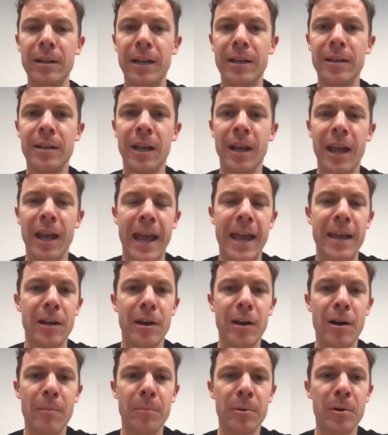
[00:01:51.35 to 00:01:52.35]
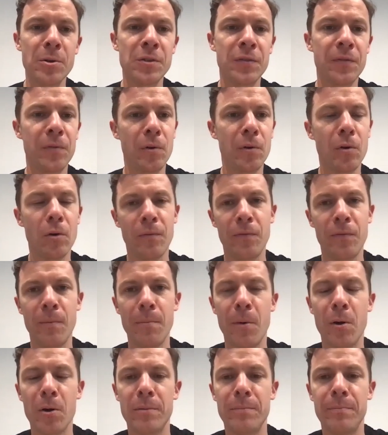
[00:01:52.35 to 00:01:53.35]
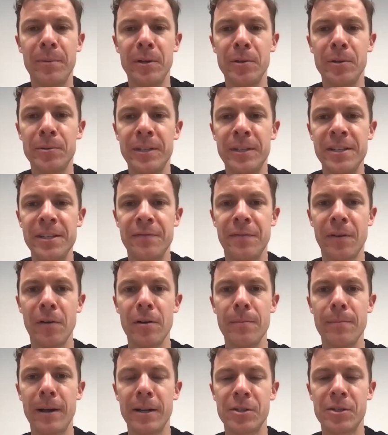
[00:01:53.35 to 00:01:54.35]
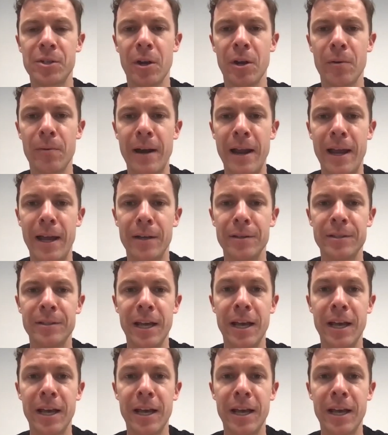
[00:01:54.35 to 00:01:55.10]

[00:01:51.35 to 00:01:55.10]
And our approach for modern build is very much around